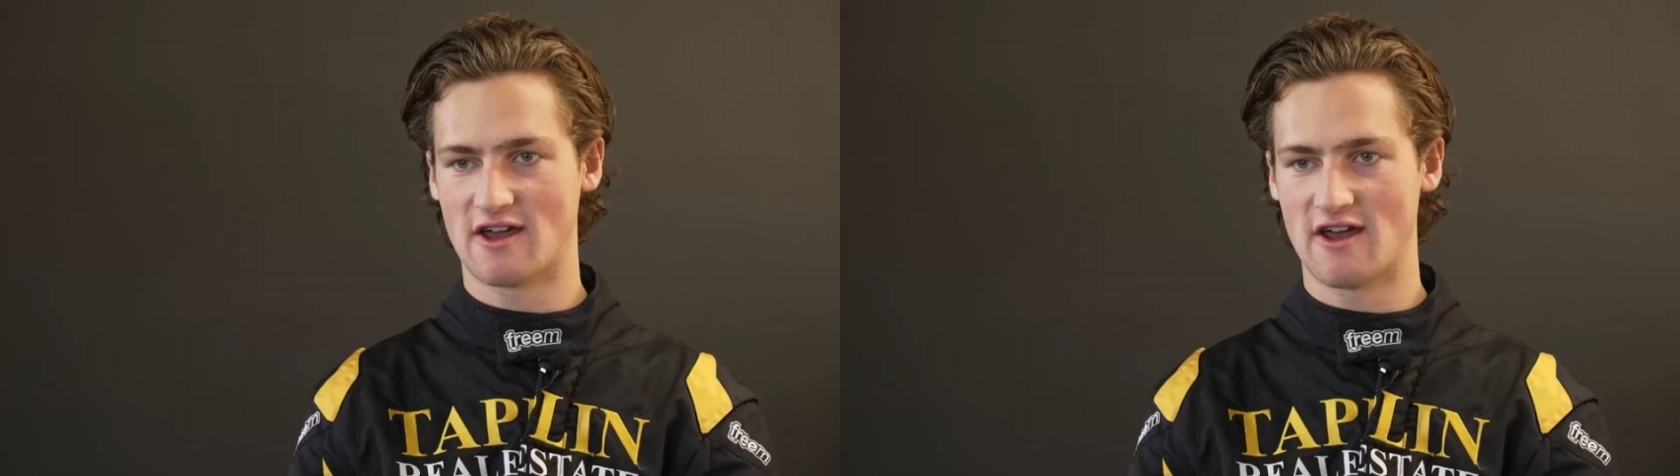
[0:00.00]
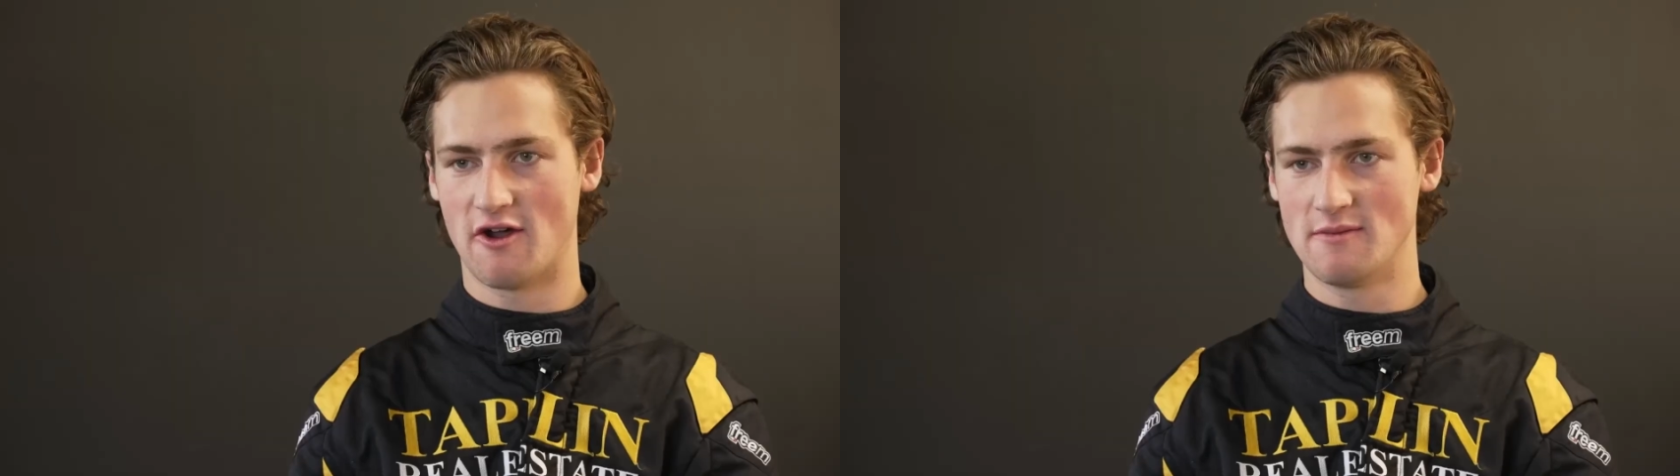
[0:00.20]

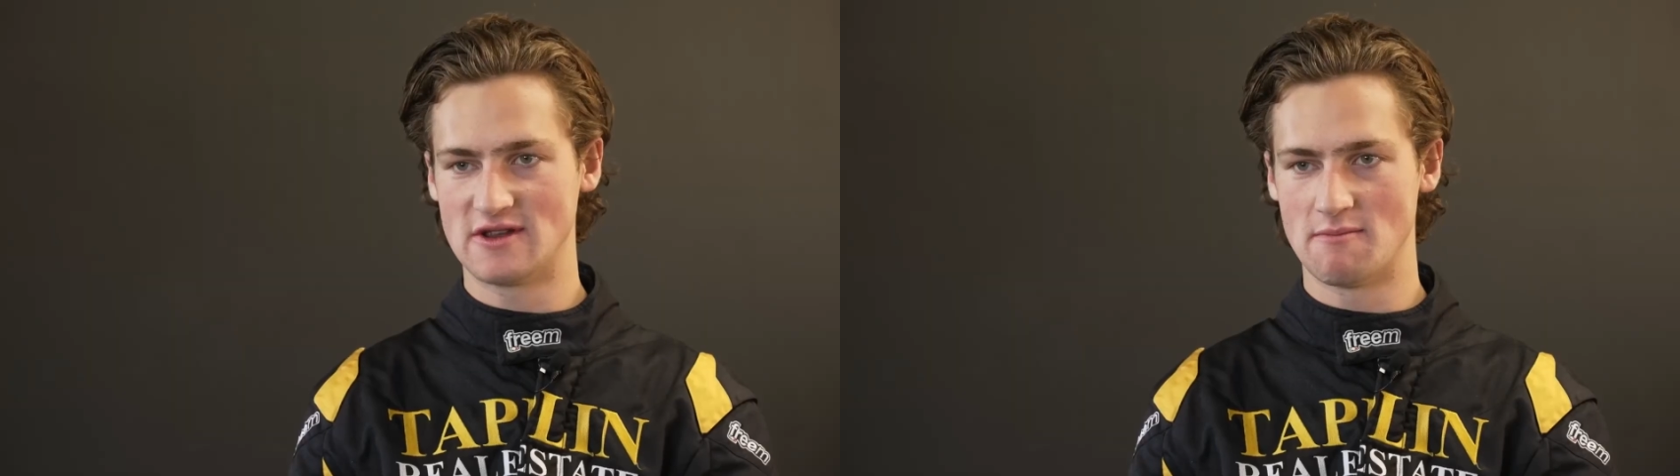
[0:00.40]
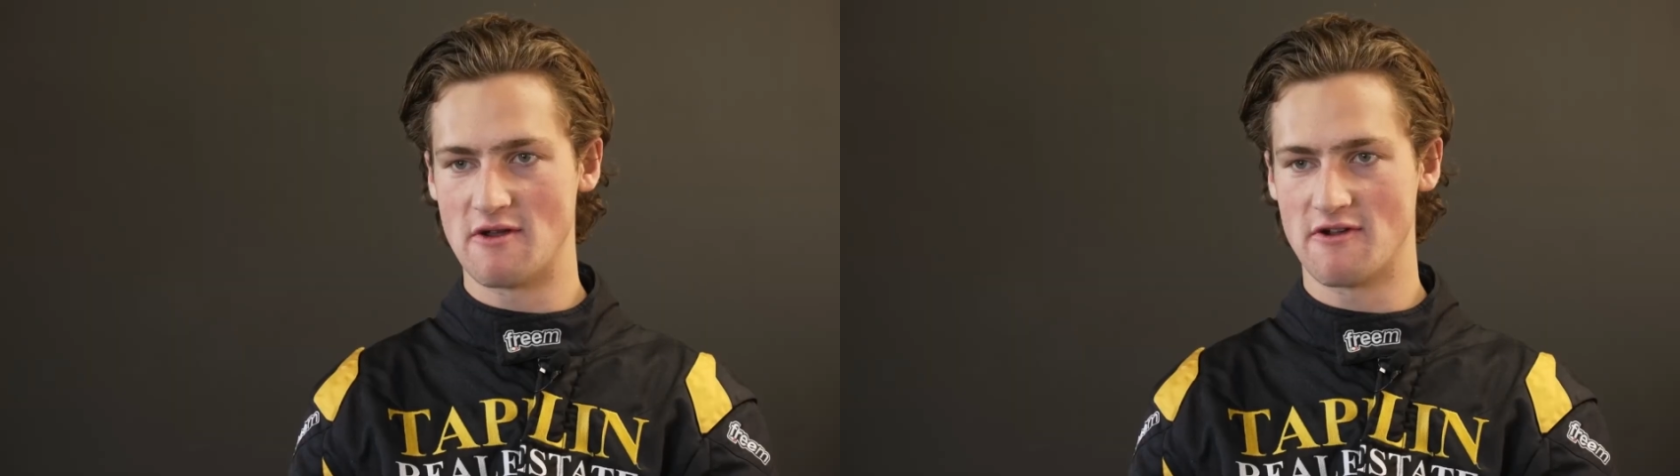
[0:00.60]
I hope
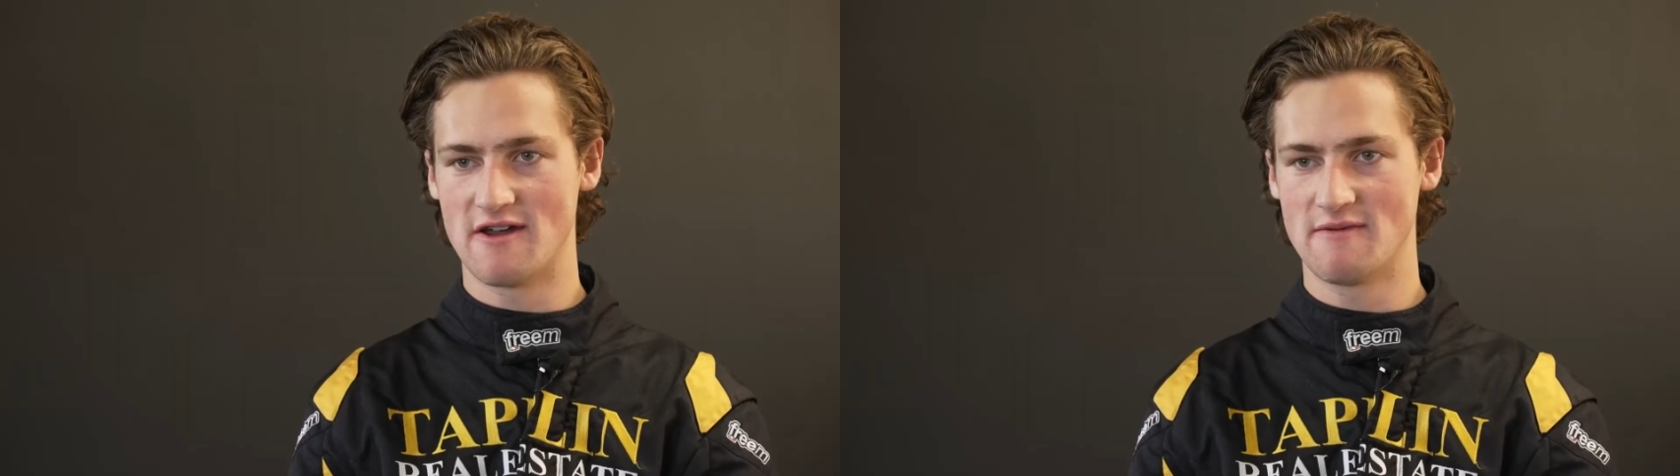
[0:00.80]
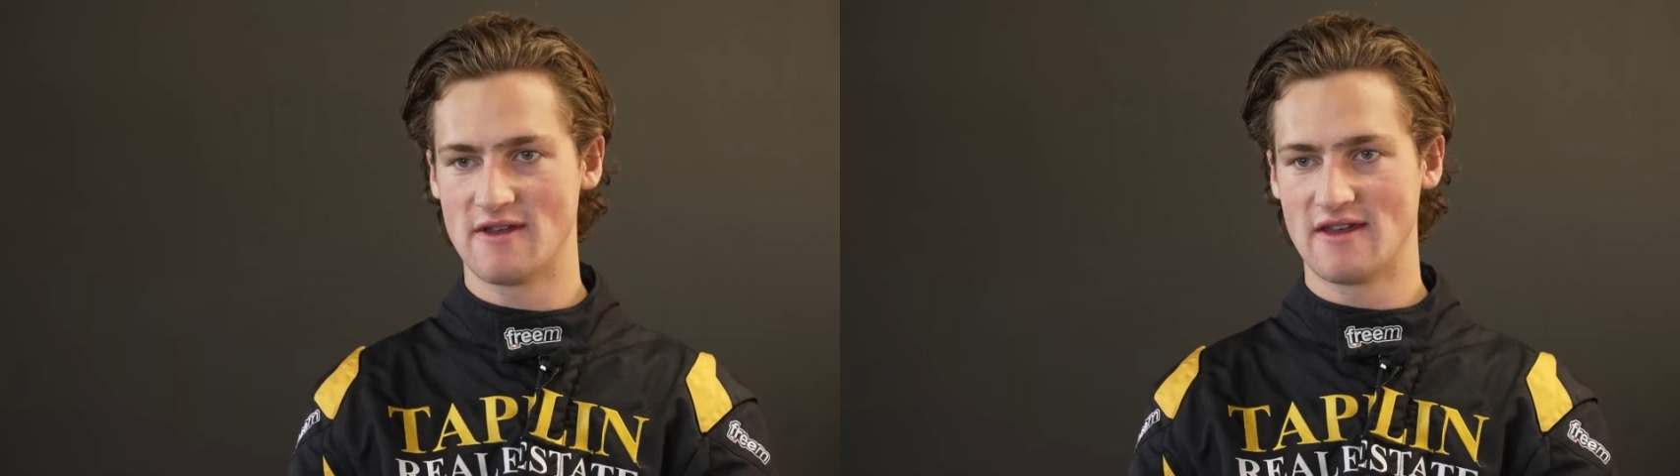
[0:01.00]
to
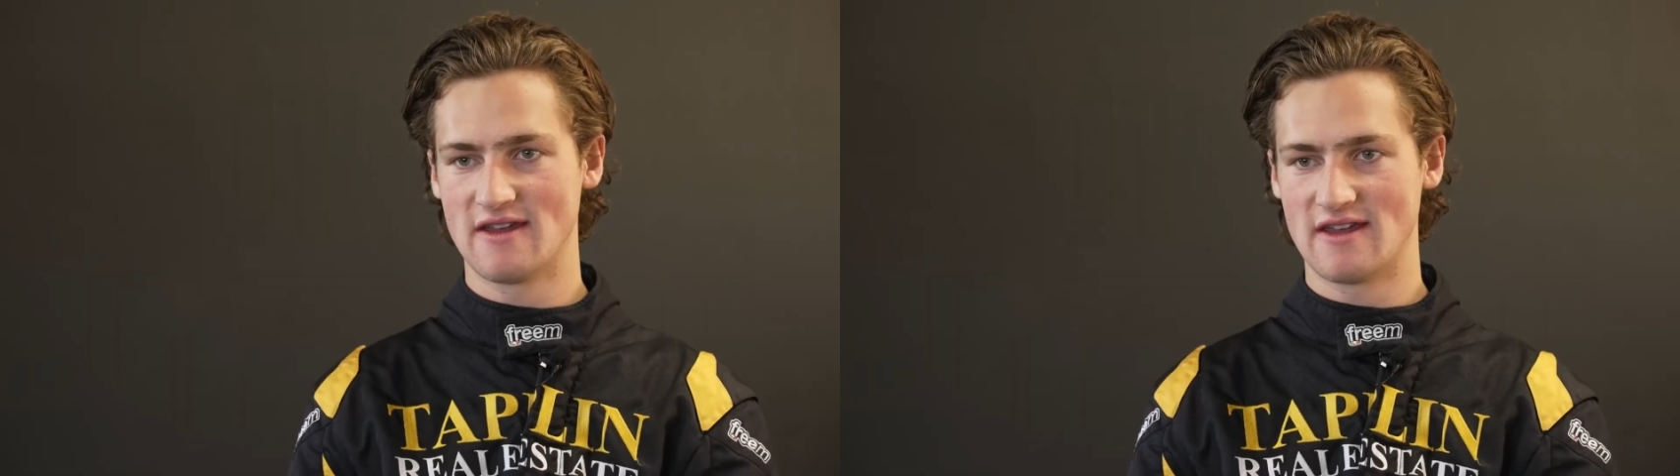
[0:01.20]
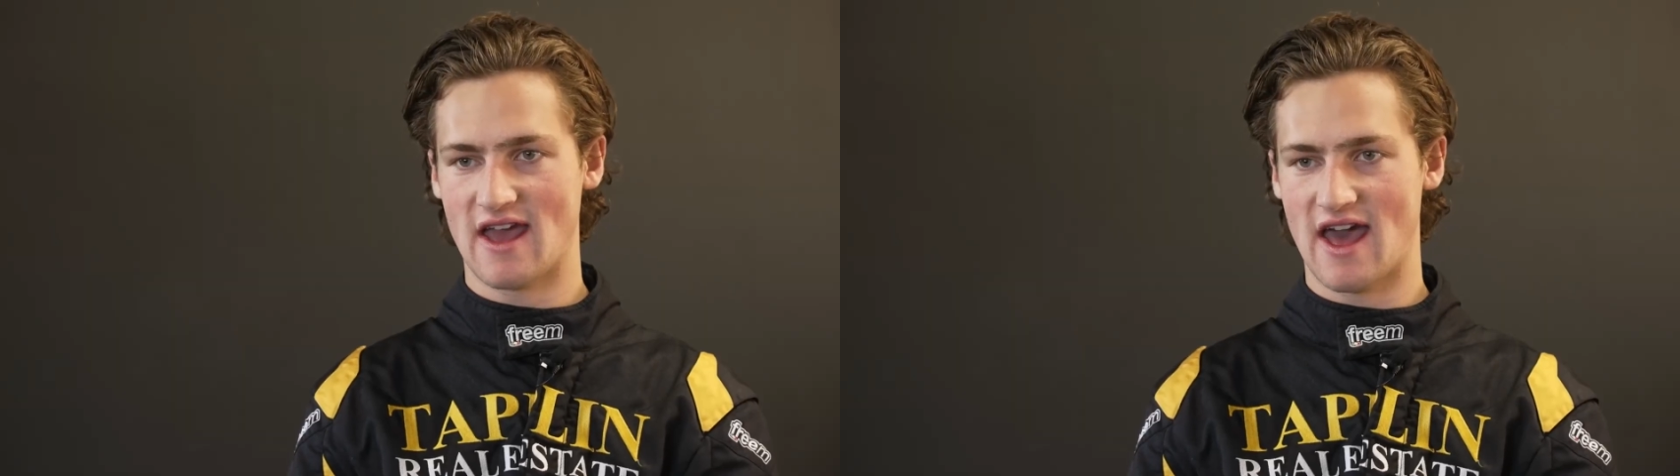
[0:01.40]
mirror
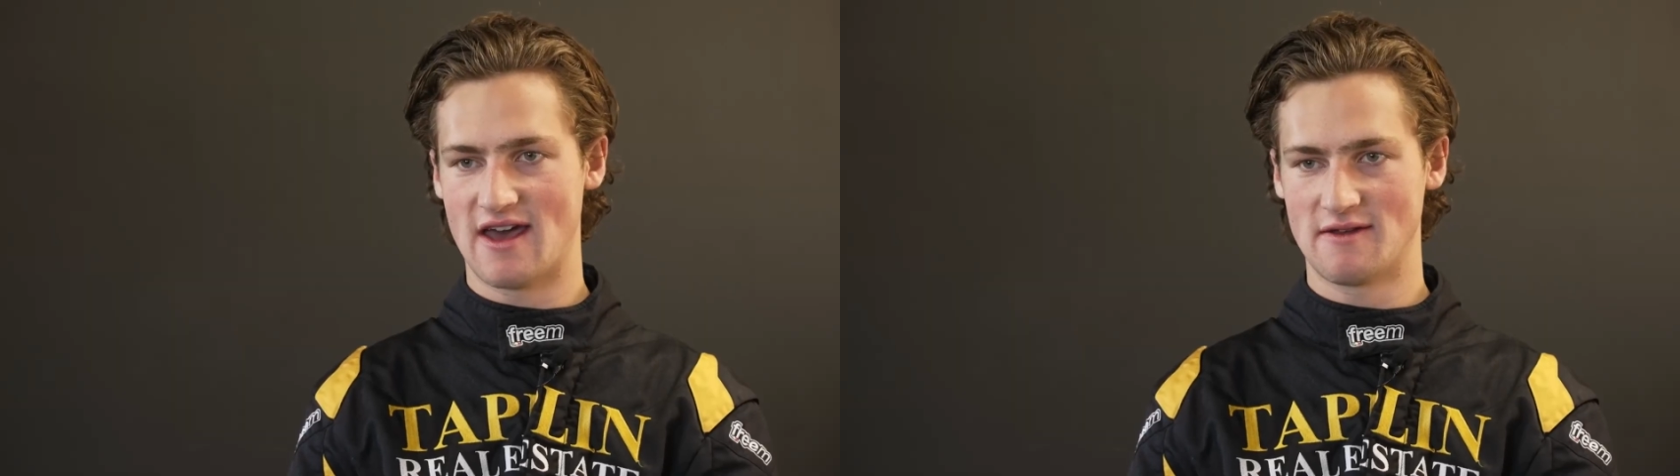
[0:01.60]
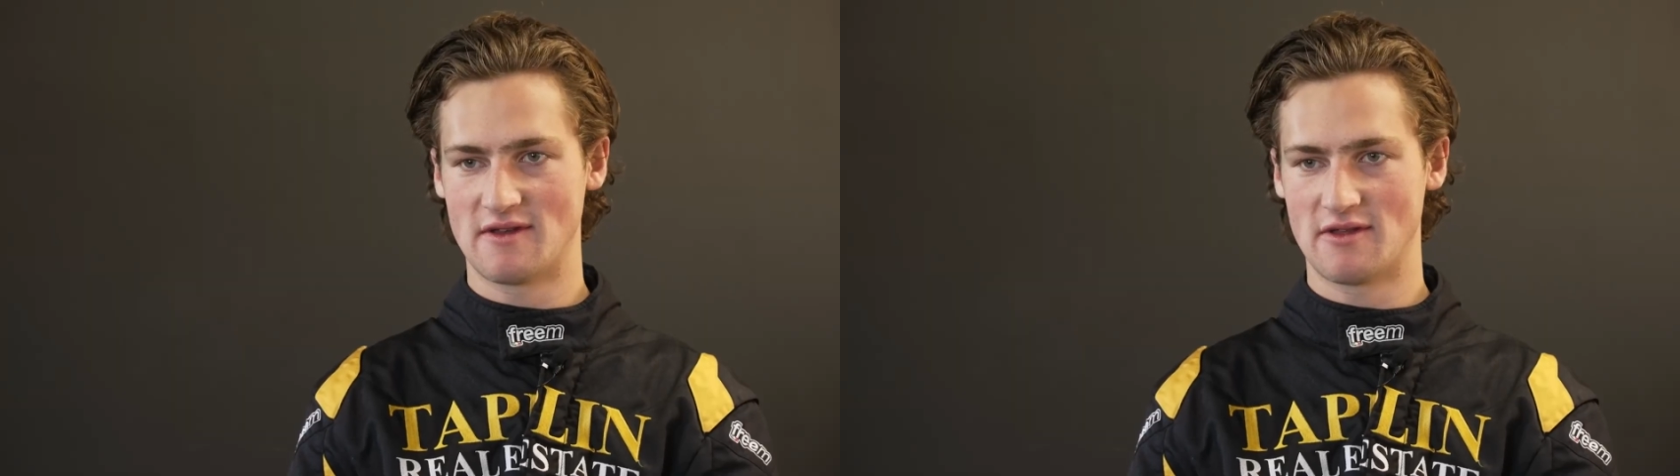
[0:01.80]

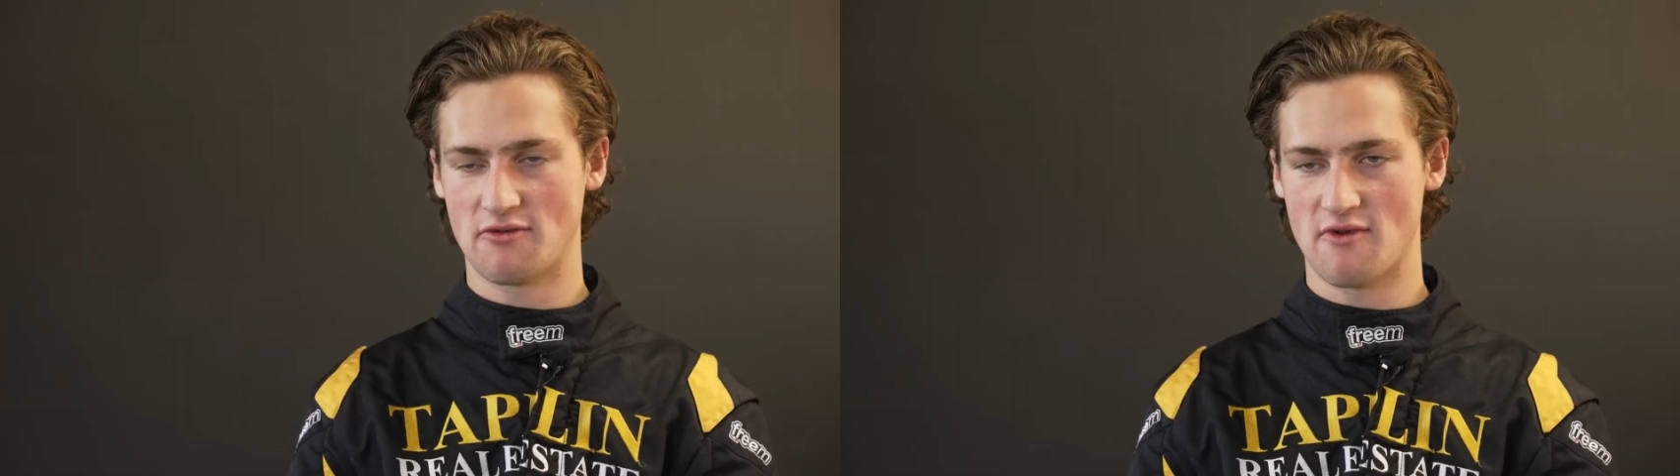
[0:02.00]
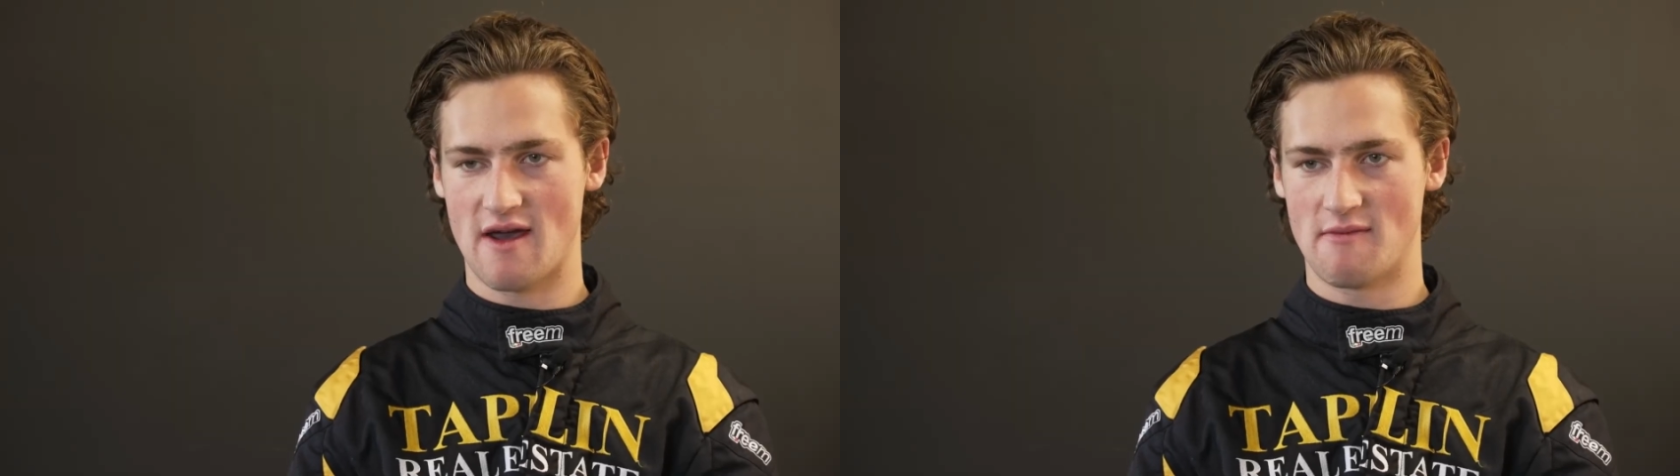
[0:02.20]

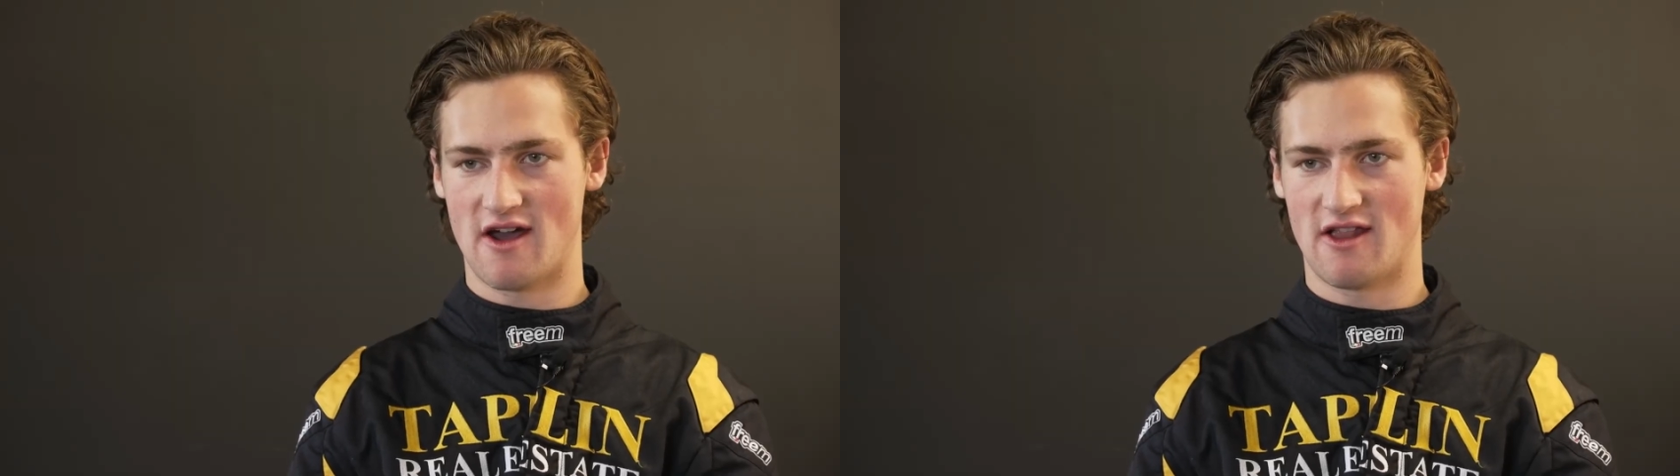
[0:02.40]
throughout my